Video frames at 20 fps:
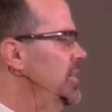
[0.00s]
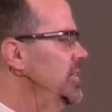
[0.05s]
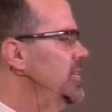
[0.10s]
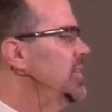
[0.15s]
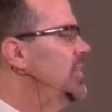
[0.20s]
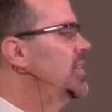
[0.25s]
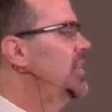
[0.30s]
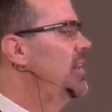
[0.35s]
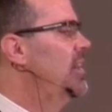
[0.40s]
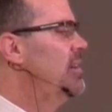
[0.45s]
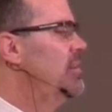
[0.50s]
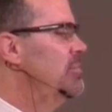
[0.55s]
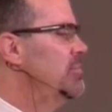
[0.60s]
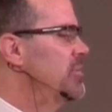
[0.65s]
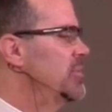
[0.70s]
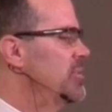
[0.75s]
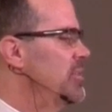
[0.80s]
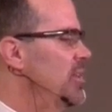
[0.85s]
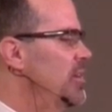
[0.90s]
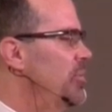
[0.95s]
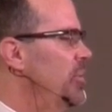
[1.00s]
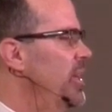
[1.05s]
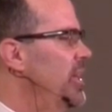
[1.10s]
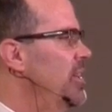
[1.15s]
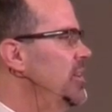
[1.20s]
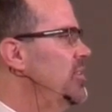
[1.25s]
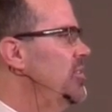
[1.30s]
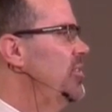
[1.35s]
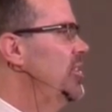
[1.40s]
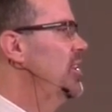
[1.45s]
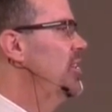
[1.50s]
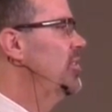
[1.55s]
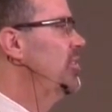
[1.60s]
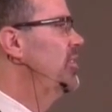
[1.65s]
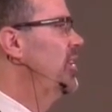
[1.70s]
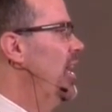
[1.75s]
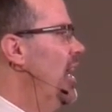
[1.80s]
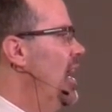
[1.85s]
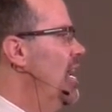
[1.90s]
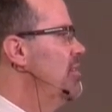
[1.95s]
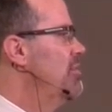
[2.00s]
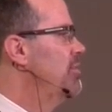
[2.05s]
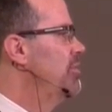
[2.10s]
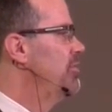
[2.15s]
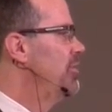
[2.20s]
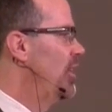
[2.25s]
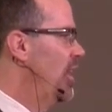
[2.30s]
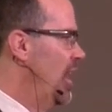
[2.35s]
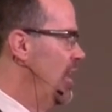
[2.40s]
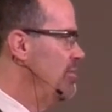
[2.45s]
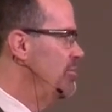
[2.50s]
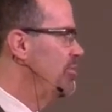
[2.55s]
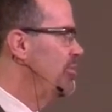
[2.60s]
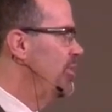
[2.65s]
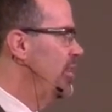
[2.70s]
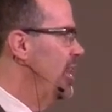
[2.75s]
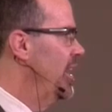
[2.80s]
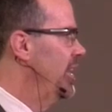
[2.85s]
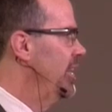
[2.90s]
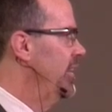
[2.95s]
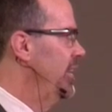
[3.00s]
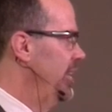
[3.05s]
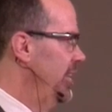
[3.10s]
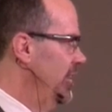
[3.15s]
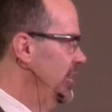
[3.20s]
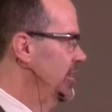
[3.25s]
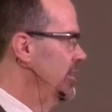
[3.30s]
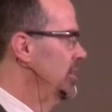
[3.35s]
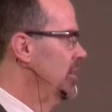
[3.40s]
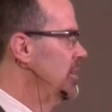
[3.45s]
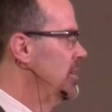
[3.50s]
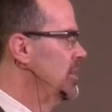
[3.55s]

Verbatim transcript: didn't come so that we could just have life right here.